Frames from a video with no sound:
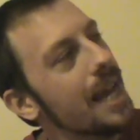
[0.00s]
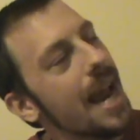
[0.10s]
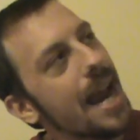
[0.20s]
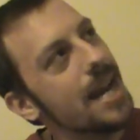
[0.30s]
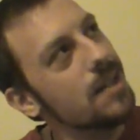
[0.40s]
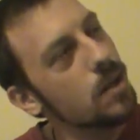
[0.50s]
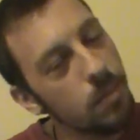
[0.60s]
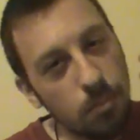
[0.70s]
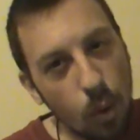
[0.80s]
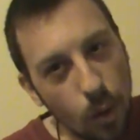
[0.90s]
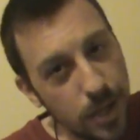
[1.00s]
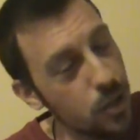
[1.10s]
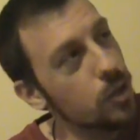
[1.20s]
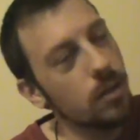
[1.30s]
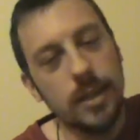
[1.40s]
And
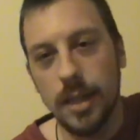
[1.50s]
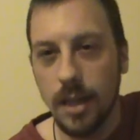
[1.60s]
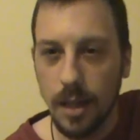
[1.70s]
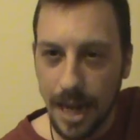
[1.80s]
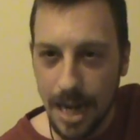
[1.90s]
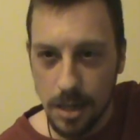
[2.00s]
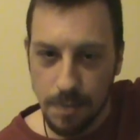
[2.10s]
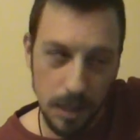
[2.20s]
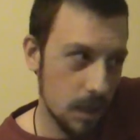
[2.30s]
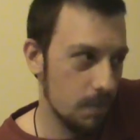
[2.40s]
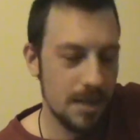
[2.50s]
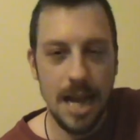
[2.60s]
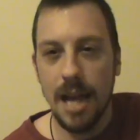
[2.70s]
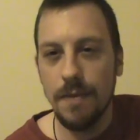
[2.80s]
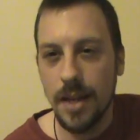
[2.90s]
moisture in the clouds becomes
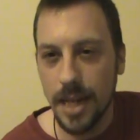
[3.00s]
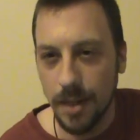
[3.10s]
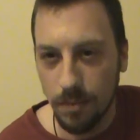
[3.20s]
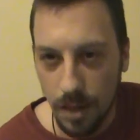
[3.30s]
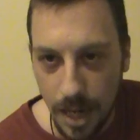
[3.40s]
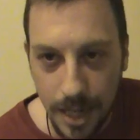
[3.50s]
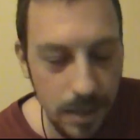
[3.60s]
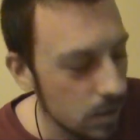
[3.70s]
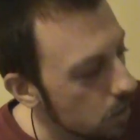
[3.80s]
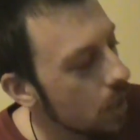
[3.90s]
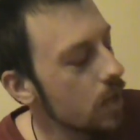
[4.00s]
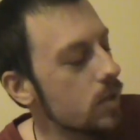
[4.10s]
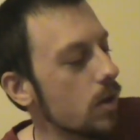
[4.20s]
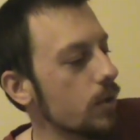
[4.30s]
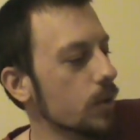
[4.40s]
heavy and it rains.
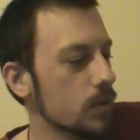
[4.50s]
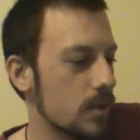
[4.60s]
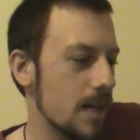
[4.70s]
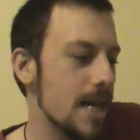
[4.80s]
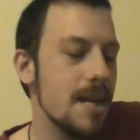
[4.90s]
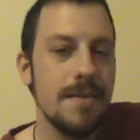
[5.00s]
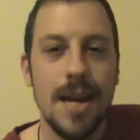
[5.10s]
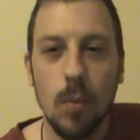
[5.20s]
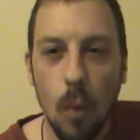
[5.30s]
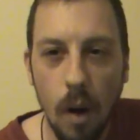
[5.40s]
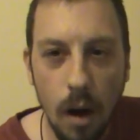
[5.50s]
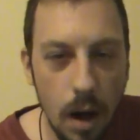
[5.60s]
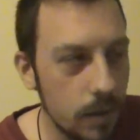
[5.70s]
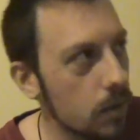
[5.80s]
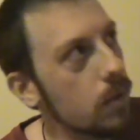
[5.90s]
So you'll see that
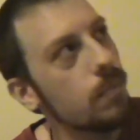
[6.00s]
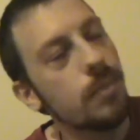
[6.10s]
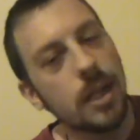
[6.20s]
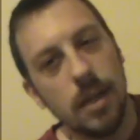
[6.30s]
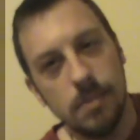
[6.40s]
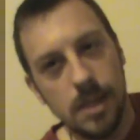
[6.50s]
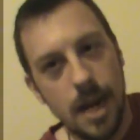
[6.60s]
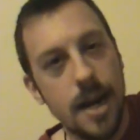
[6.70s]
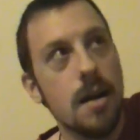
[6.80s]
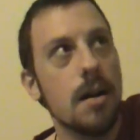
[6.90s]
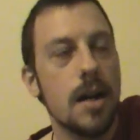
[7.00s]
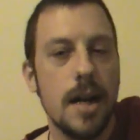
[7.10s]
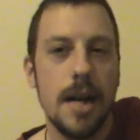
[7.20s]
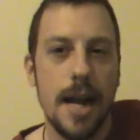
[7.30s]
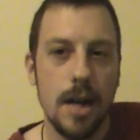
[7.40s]
water becomes air
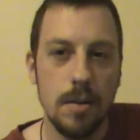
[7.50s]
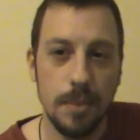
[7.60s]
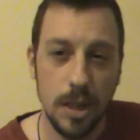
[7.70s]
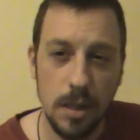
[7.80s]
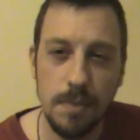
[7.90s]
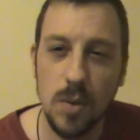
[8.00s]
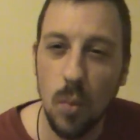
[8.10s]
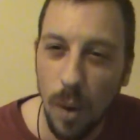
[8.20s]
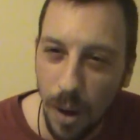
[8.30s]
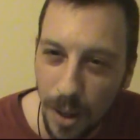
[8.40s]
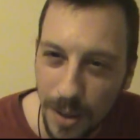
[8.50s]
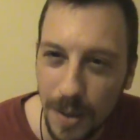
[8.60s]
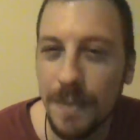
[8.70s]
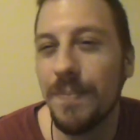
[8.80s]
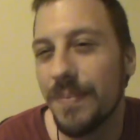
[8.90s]
and air becomes
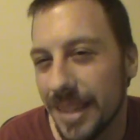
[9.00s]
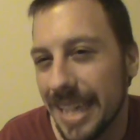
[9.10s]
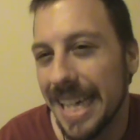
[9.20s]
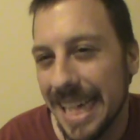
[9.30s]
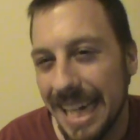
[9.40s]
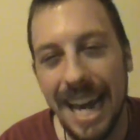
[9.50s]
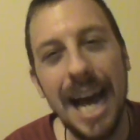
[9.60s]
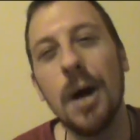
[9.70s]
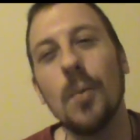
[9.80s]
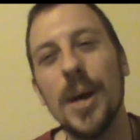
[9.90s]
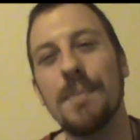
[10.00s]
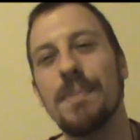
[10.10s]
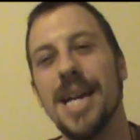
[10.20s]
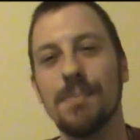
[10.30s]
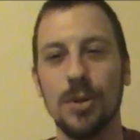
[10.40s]
water. Now, when
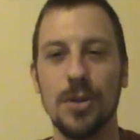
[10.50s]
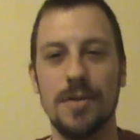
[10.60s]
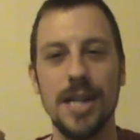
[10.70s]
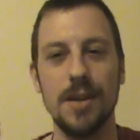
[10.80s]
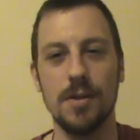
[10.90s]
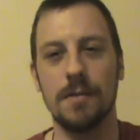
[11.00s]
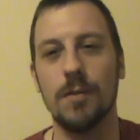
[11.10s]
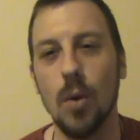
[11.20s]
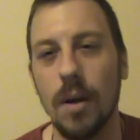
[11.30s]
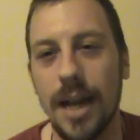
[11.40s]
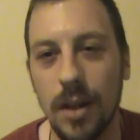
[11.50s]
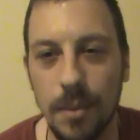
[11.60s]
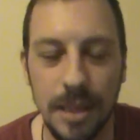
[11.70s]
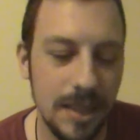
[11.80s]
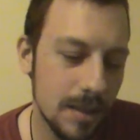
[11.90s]
people think of the 4
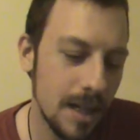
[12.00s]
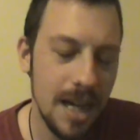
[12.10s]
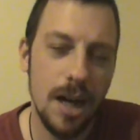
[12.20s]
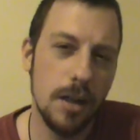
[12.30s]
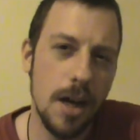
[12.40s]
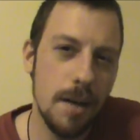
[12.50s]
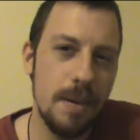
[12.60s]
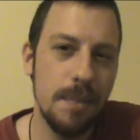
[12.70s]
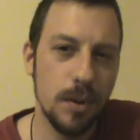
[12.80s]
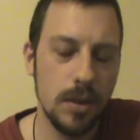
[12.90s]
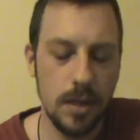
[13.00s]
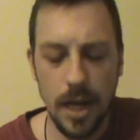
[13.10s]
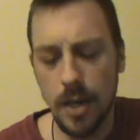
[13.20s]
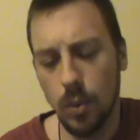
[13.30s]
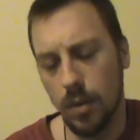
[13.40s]
elements, a lot of people
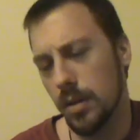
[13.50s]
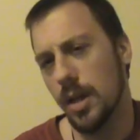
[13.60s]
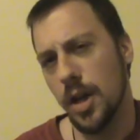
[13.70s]
say, well,